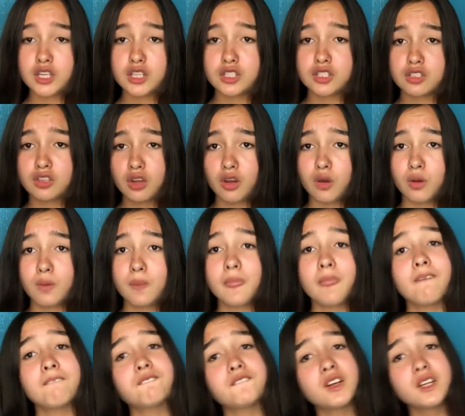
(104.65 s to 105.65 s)
So
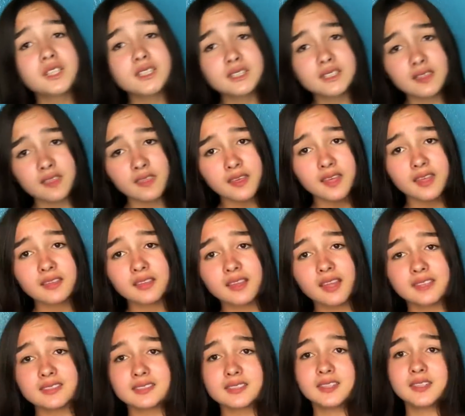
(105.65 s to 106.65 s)
the first thing
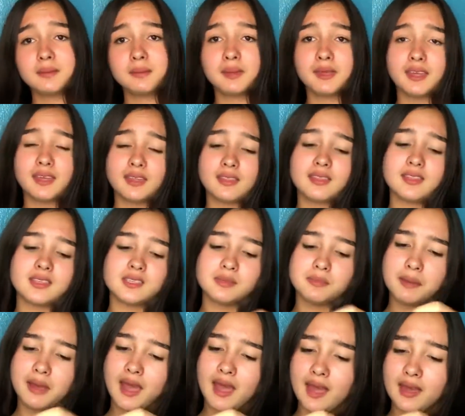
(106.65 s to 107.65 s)
that's gonna be in
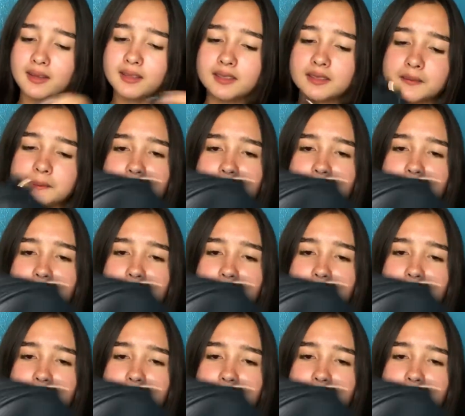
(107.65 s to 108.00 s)
this bag